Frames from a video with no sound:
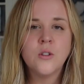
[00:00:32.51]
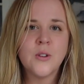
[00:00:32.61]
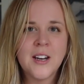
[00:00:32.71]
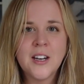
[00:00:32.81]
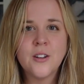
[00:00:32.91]

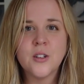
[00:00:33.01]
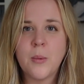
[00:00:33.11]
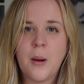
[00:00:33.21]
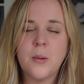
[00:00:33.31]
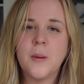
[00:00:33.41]
Straight needles are
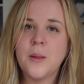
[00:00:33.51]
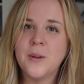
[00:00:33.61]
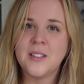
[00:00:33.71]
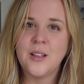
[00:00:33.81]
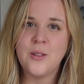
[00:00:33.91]
probably the
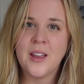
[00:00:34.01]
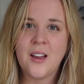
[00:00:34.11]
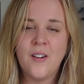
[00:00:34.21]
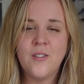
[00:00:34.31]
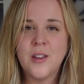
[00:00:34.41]
ones that you think of.